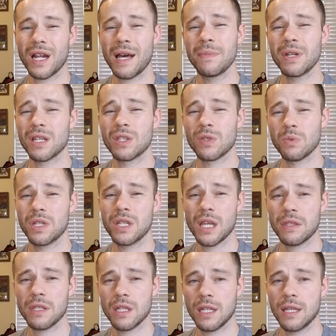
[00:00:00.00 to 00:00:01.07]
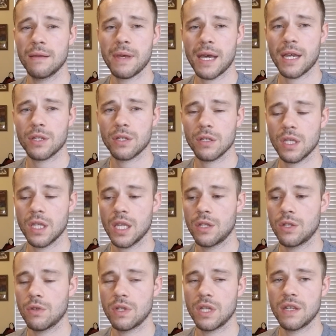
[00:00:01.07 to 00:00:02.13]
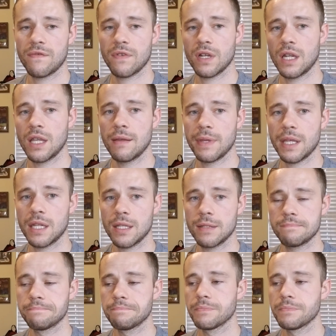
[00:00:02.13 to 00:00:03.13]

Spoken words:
I'm going to switch out the nib actually and do a different nib in it.